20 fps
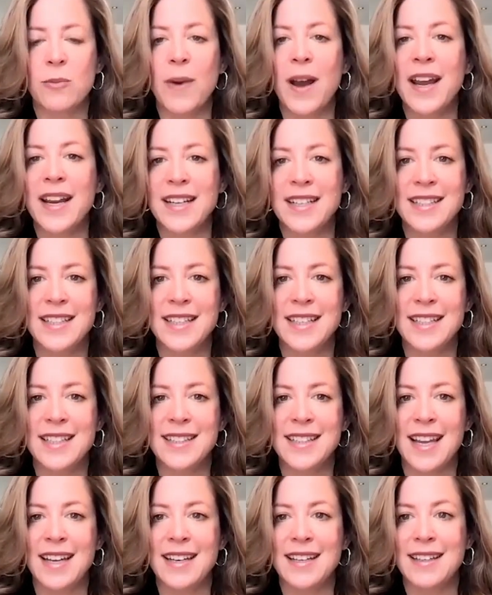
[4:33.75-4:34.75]

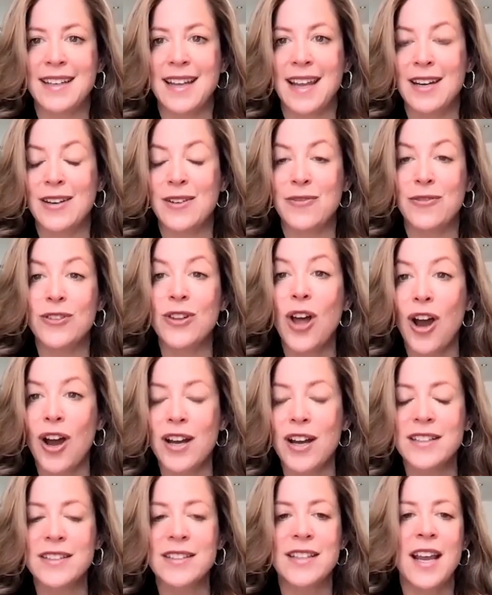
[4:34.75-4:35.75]
biases and, and
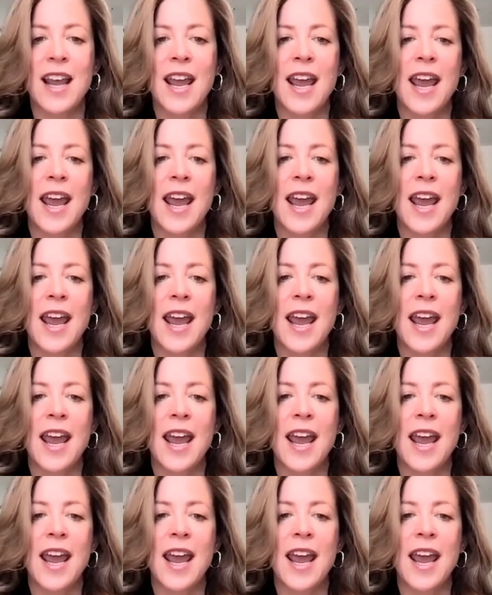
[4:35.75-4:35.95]
flaws.